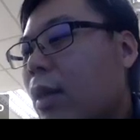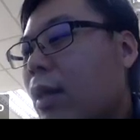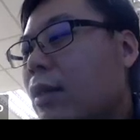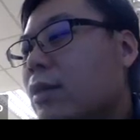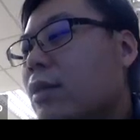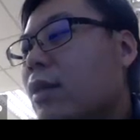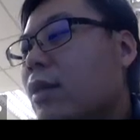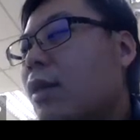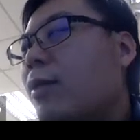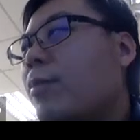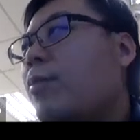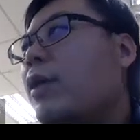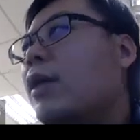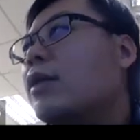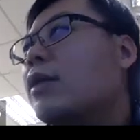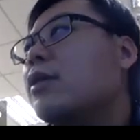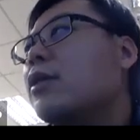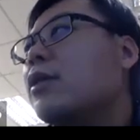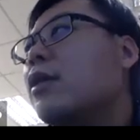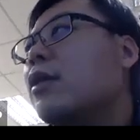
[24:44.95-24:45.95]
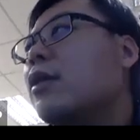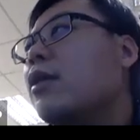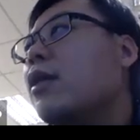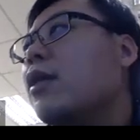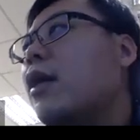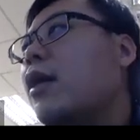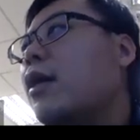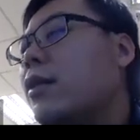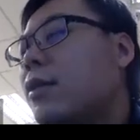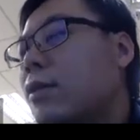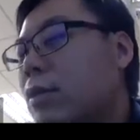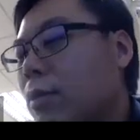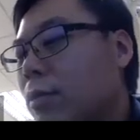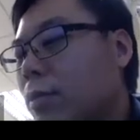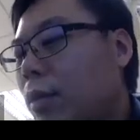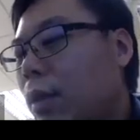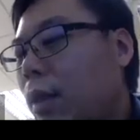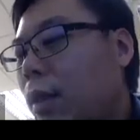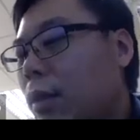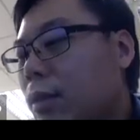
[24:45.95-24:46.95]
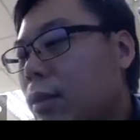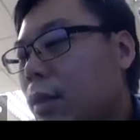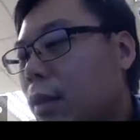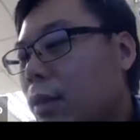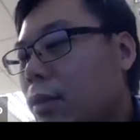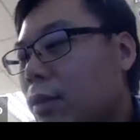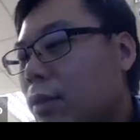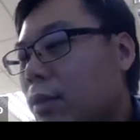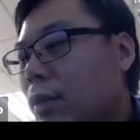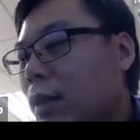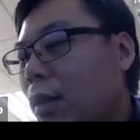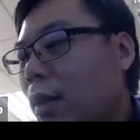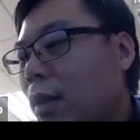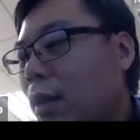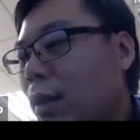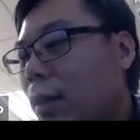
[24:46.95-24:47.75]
constant path in that trivialization.